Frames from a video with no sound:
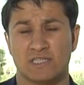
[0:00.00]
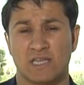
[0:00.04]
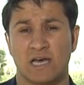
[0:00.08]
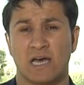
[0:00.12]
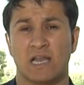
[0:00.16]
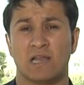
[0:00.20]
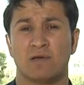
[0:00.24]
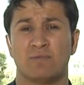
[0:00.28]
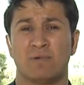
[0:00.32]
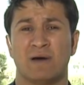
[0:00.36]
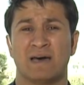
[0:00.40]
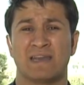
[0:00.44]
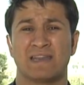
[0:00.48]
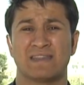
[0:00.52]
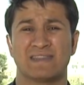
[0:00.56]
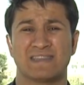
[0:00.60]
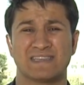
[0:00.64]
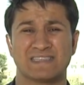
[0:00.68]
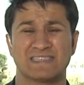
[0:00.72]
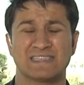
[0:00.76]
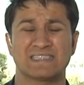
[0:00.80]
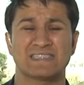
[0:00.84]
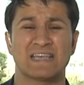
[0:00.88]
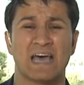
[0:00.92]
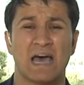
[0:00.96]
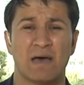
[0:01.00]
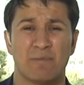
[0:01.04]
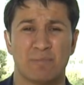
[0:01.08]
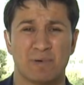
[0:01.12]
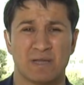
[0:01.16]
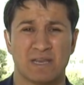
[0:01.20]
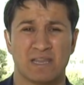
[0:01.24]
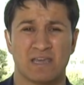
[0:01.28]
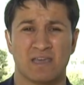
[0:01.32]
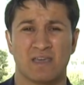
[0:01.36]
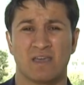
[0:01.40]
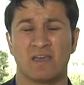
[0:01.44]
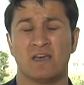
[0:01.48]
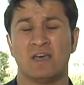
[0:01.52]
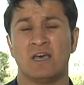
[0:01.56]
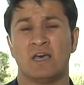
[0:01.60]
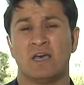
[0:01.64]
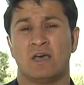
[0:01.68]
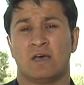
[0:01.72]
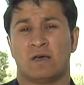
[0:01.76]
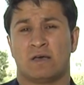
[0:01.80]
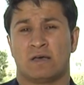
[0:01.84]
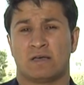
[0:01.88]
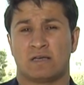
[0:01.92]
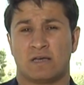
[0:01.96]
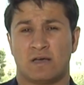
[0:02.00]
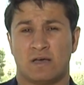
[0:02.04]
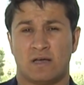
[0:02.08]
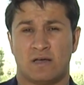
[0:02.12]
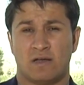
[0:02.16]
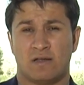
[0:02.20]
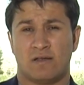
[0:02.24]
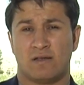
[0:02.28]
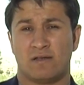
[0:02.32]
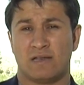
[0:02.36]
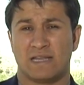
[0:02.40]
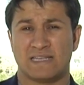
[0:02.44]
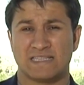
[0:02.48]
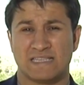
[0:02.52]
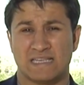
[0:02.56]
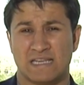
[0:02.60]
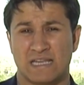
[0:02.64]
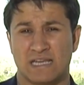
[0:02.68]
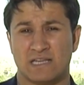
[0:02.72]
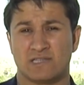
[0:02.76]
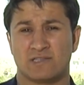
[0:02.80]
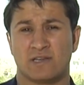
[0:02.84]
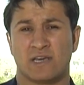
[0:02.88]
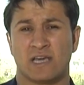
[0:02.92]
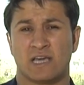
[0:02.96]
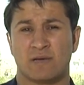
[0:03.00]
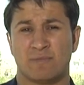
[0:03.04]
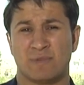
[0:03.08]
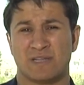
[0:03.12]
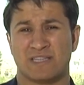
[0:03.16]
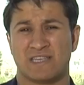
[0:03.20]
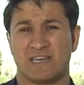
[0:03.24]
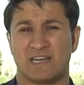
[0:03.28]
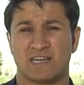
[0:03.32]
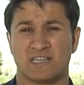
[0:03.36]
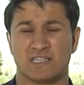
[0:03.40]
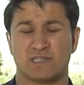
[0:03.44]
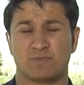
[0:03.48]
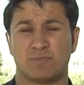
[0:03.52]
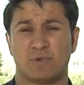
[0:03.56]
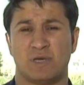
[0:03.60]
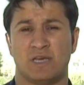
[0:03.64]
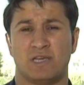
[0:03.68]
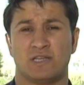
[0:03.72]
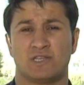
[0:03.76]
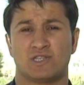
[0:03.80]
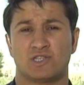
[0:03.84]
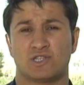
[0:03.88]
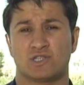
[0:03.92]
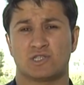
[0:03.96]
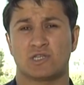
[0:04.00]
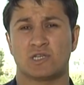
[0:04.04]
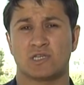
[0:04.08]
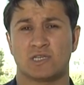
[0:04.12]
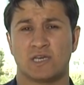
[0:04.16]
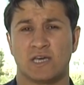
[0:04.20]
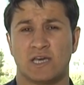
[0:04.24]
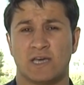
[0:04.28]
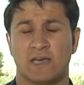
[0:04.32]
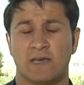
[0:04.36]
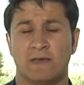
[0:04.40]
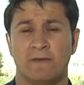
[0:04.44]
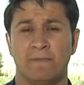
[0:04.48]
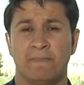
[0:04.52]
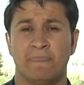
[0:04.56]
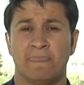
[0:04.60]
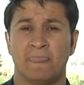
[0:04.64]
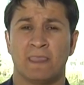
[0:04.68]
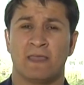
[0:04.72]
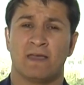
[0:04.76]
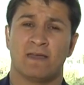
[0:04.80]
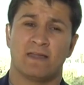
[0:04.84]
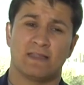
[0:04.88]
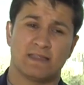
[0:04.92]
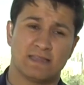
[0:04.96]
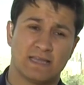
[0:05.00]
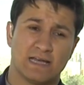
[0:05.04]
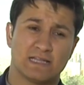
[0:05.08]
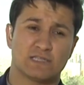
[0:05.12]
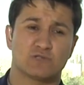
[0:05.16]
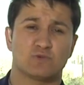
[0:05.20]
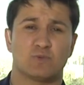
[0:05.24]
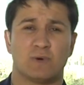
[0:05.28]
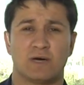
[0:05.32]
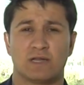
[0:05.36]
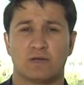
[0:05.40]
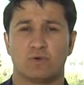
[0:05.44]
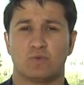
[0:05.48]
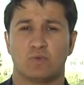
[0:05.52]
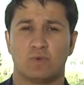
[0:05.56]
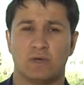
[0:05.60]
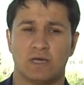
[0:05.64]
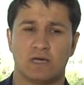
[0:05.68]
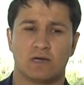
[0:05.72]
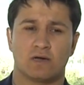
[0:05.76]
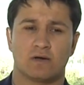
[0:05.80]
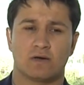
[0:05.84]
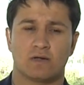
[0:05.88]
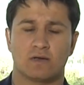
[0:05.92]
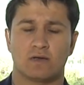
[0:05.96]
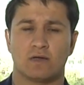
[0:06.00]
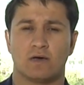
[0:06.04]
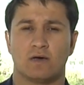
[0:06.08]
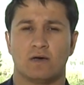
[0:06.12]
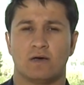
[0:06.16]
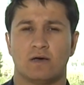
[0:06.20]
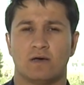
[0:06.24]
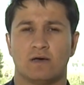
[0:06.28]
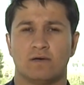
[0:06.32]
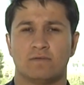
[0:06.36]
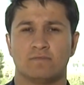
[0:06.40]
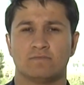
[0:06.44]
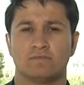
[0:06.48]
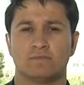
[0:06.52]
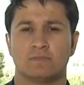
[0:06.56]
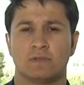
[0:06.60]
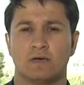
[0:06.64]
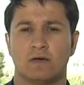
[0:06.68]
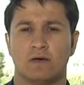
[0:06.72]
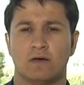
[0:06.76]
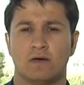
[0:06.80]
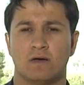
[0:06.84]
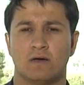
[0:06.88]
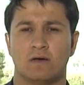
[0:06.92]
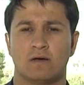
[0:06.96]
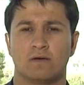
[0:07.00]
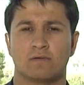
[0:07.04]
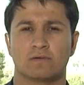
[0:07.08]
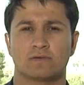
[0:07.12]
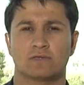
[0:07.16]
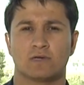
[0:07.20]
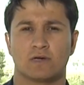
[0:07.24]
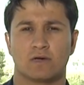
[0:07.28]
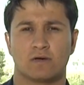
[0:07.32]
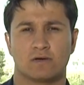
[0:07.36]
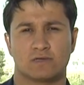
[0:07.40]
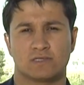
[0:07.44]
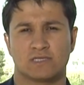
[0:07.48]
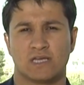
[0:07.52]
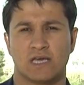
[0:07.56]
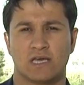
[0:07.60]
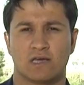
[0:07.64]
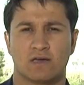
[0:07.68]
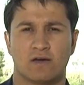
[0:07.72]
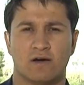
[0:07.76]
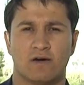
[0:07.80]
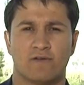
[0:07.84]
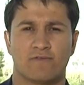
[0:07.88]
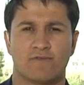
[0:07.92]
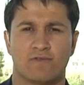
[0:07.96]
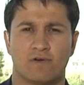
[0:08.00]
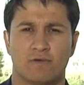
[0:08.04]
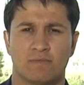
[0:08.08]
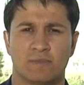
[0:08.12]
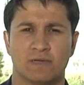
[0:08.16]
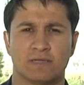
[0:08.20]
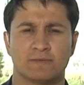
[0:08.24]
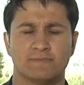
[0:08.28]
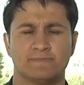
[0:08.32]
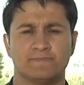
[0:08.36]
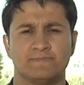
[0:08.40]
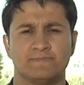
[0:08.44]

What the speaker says: Taliban, and this is happening. Listening to Hekmatyar's speech today, that's what we could take on from it.